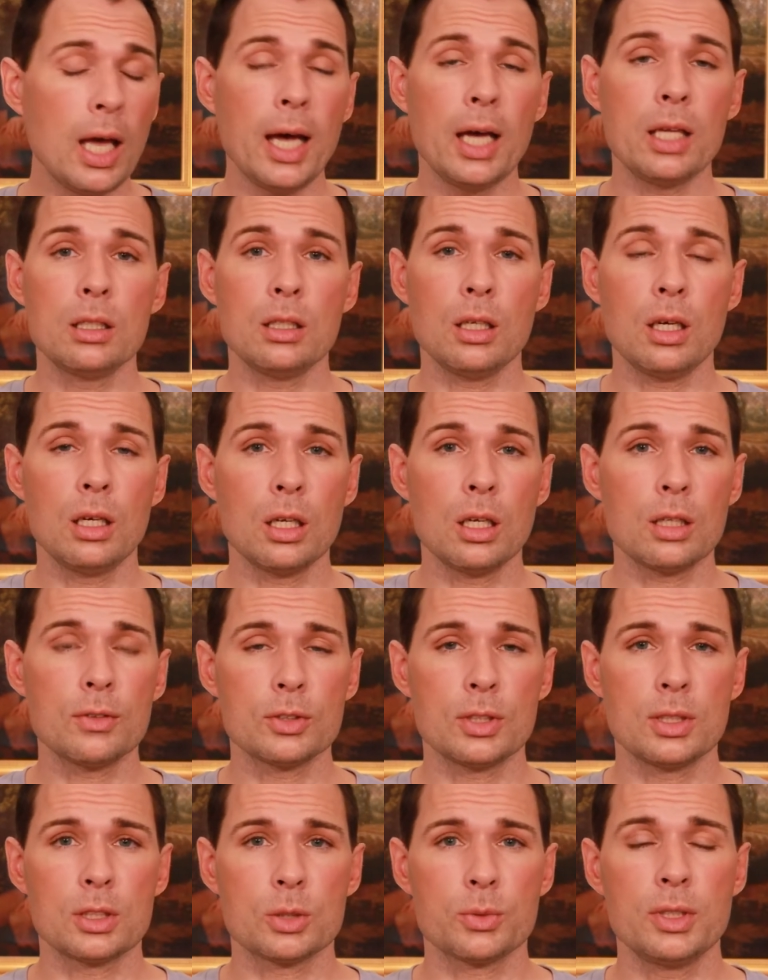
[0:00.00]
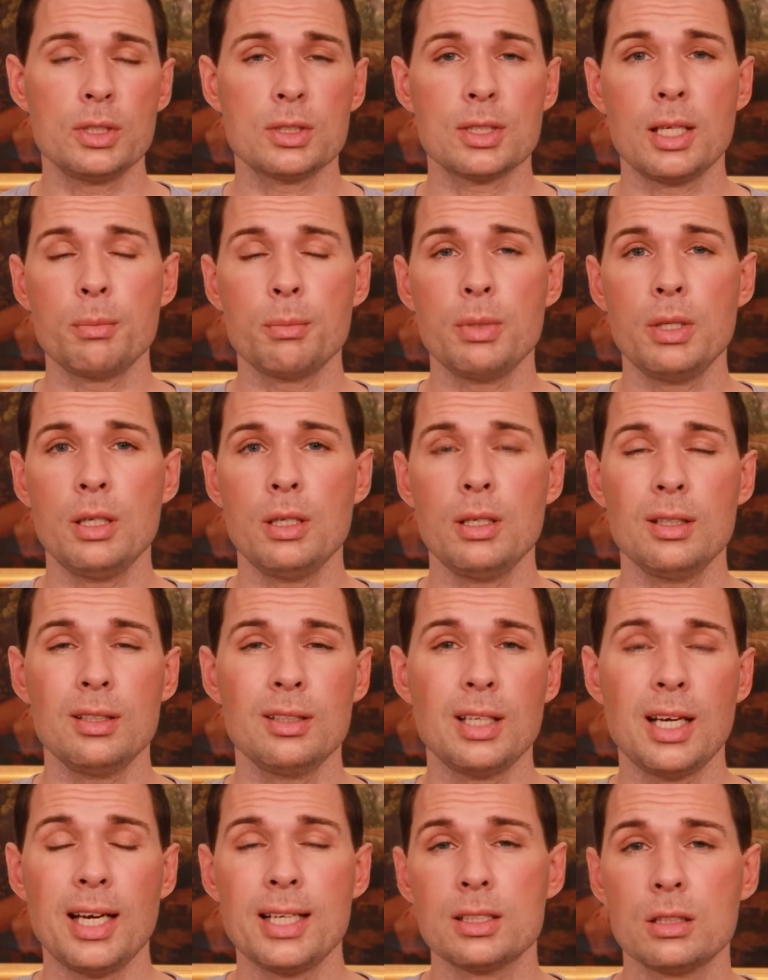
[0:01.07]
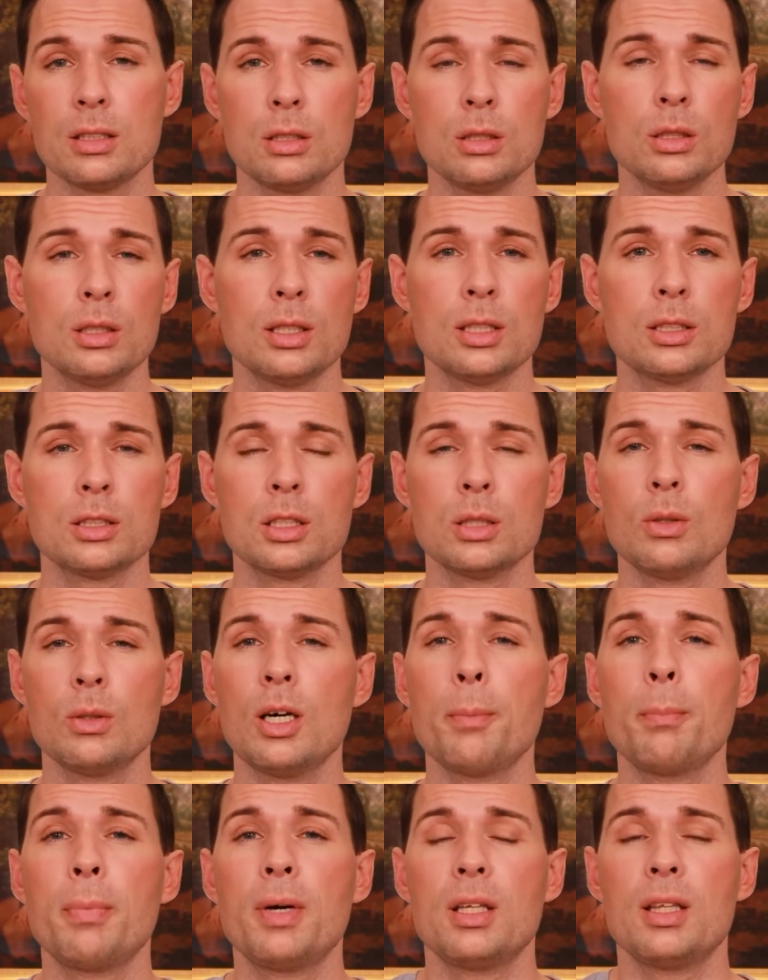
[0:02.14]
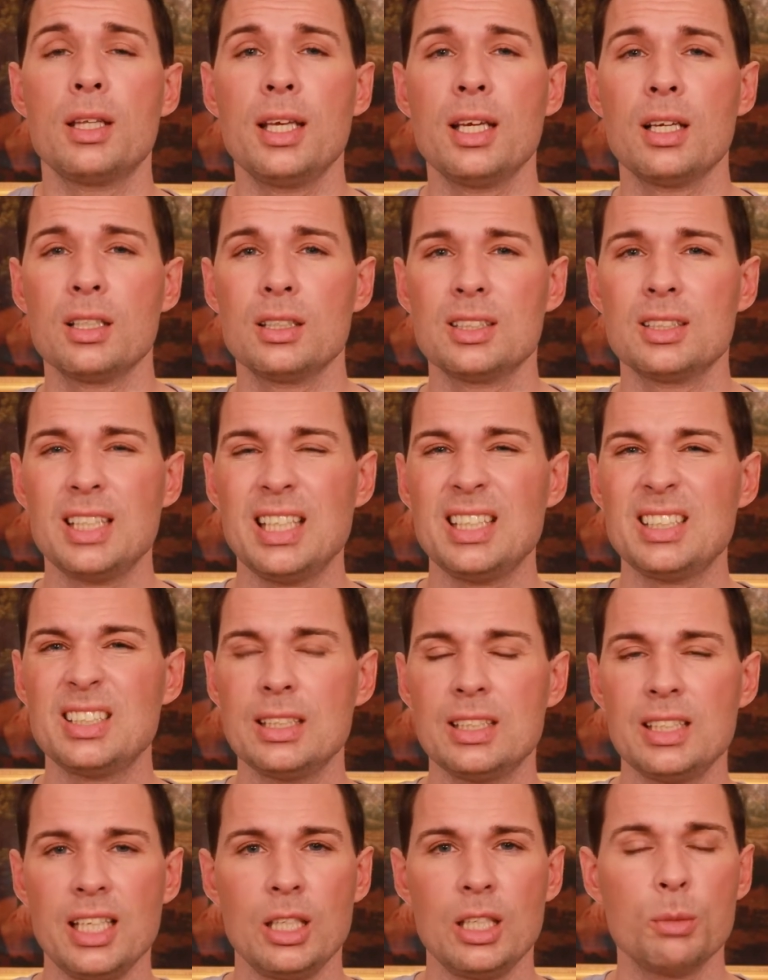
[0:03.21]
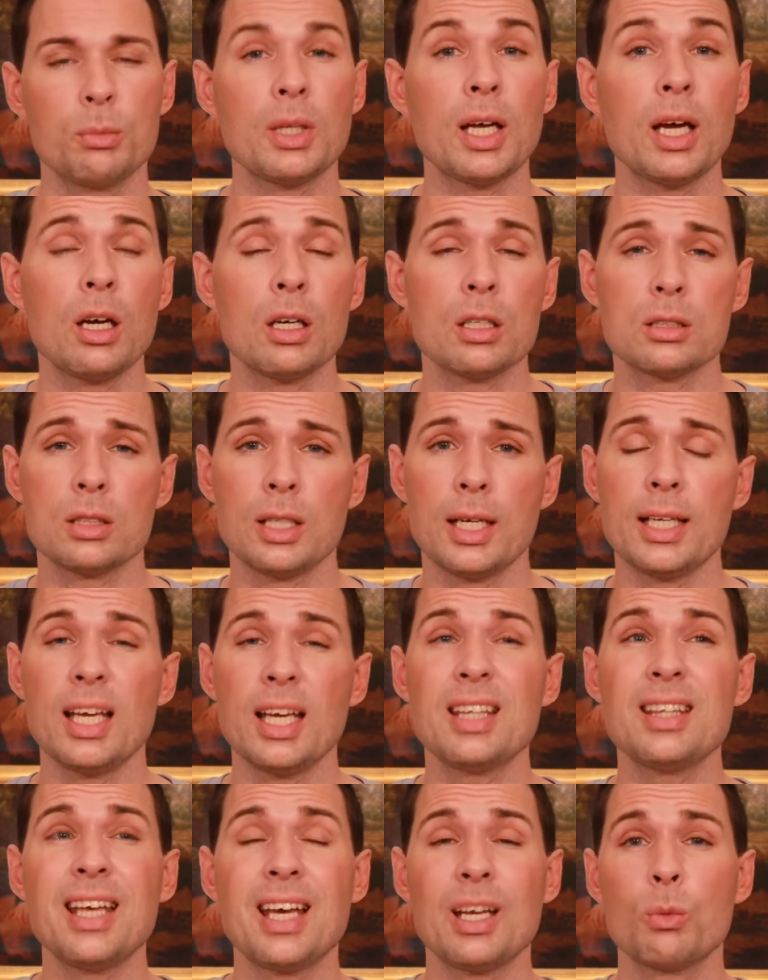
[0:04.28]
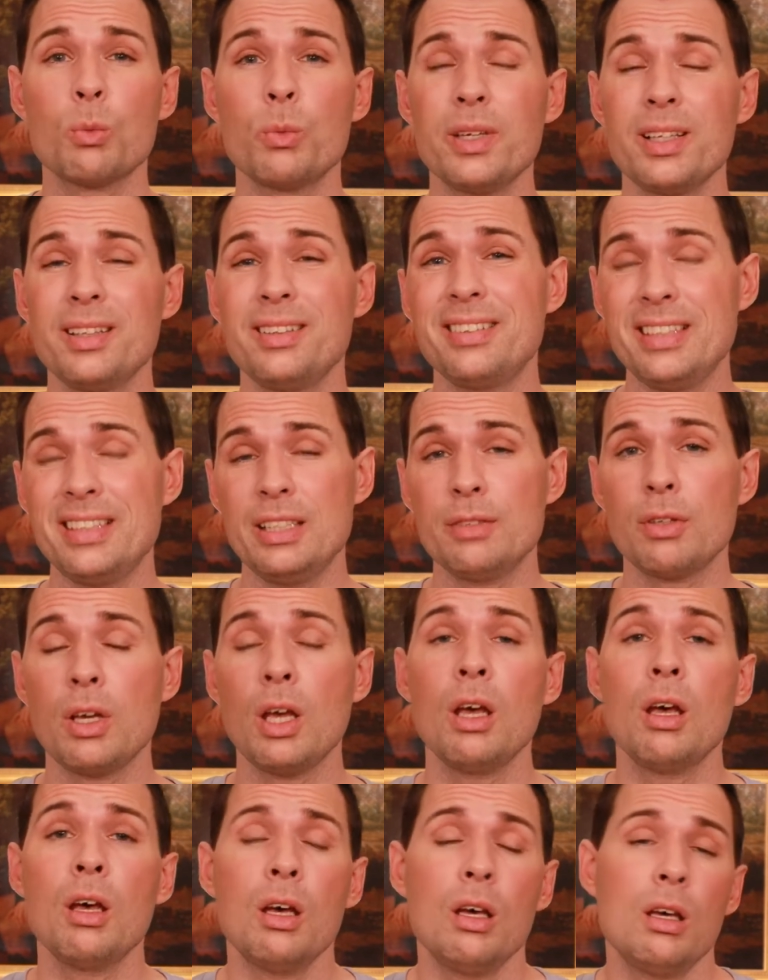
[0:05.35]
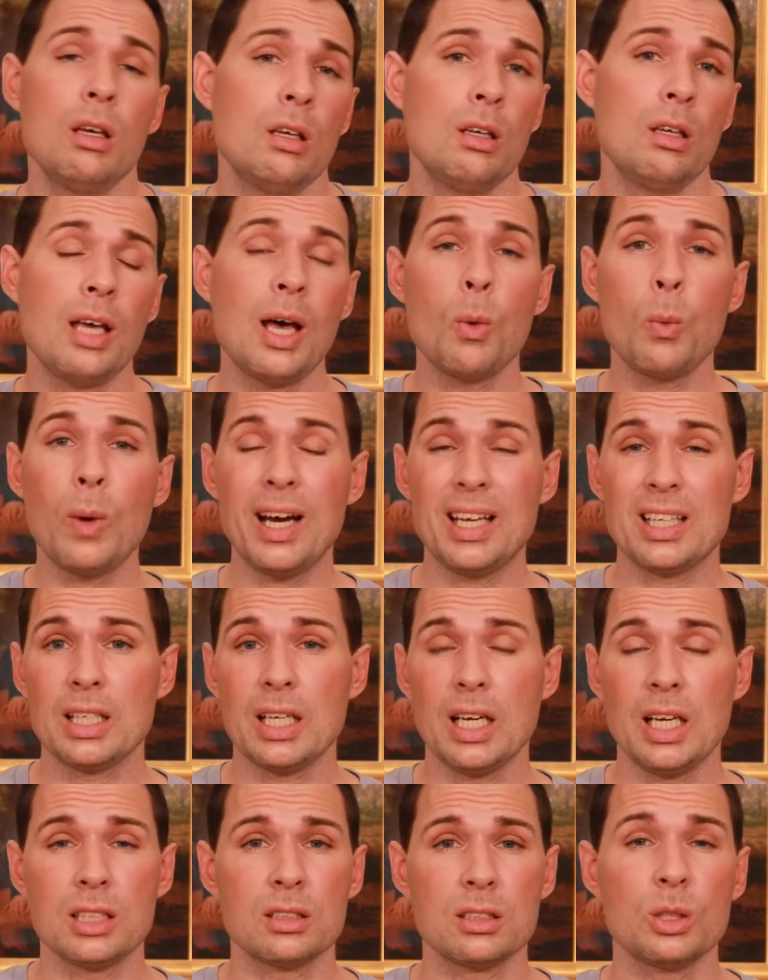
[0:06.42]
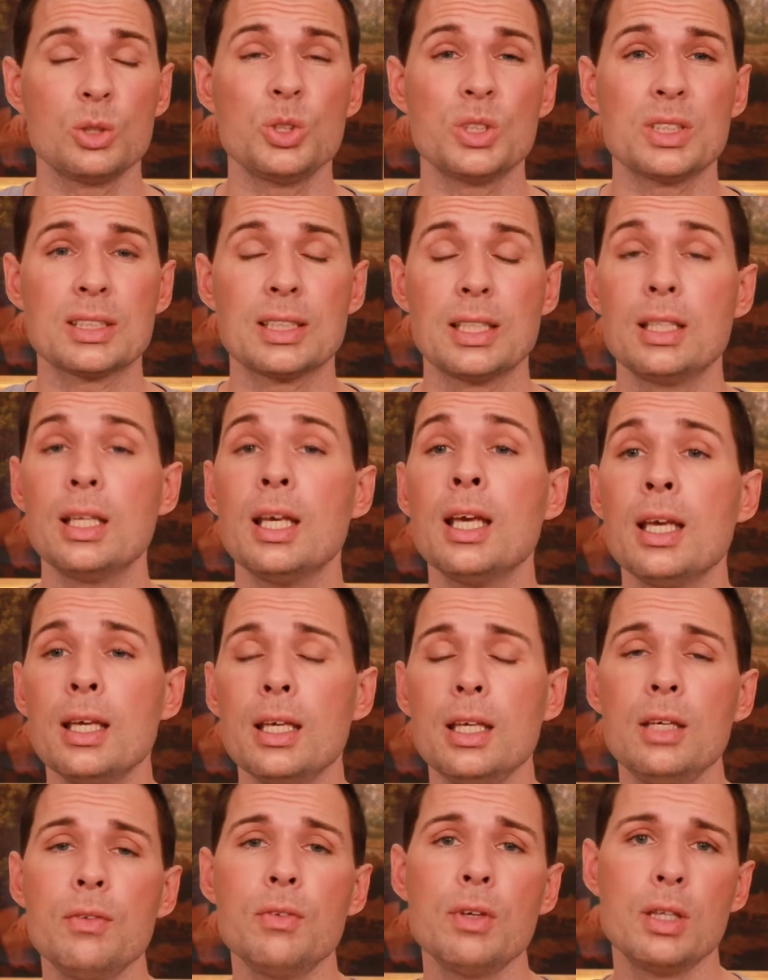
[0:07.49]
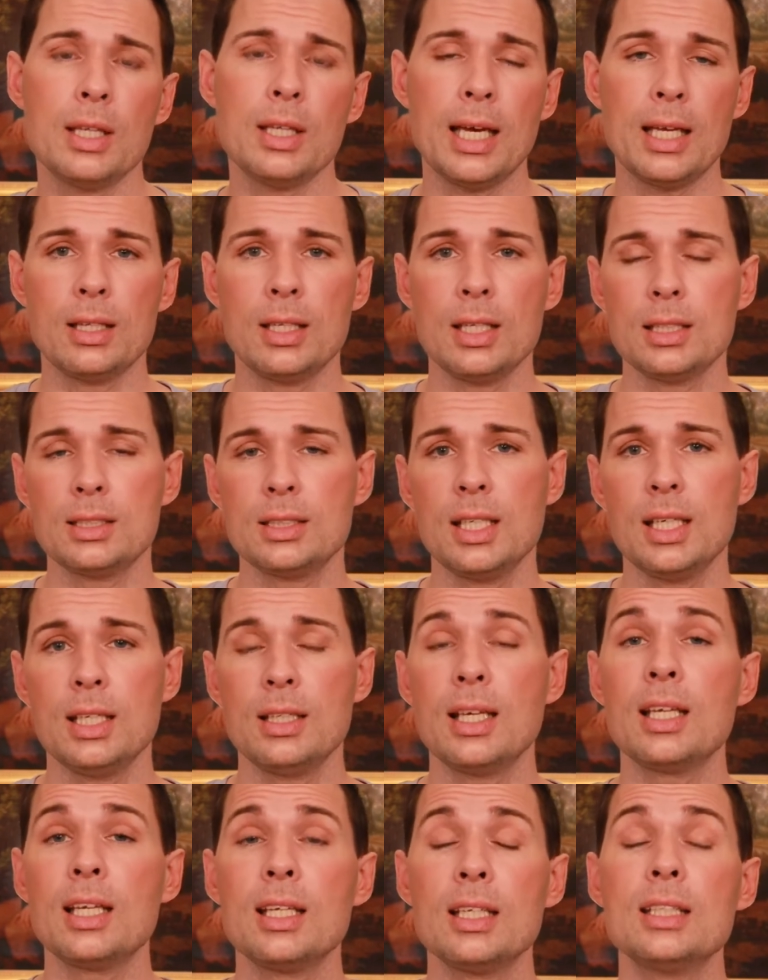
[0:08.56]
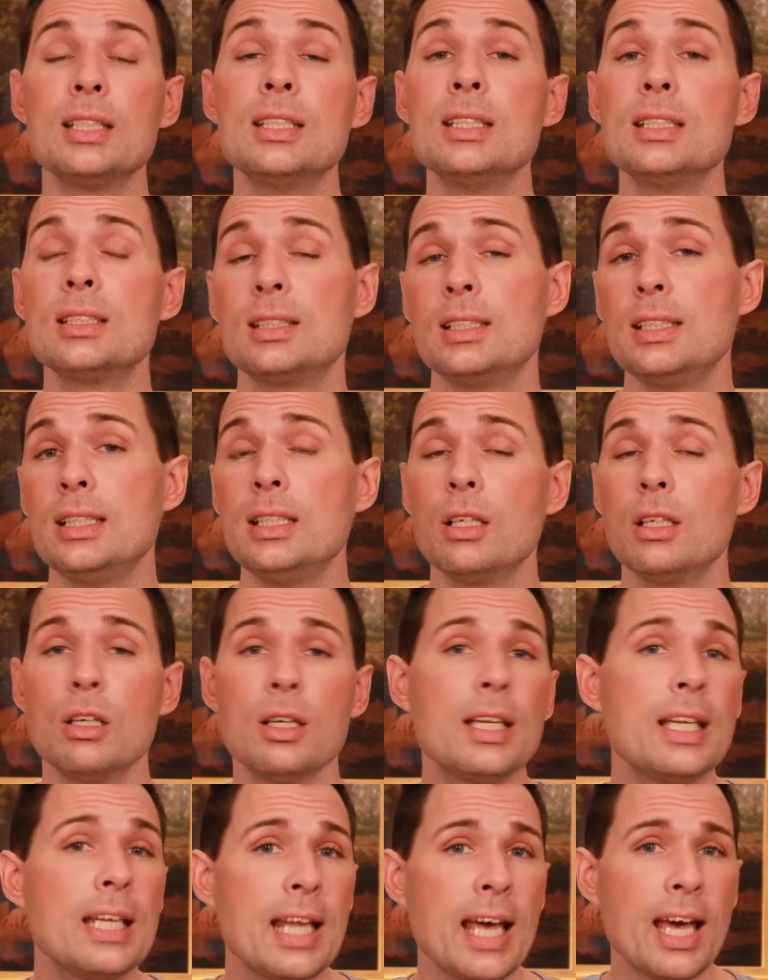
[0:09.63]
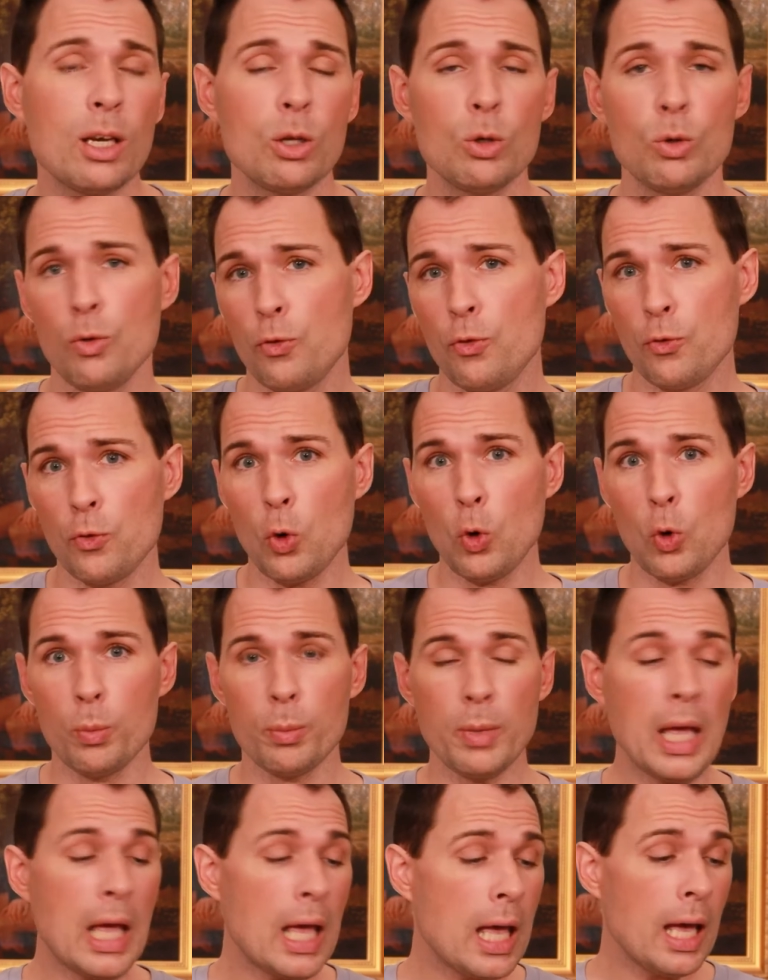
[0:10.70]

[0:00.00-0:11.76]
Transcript: And a lot of sunscreens can be nice and good and so on, but they contain titanium dioxide, and that will leave a white cast on your skin, even that they say that it is the nano form.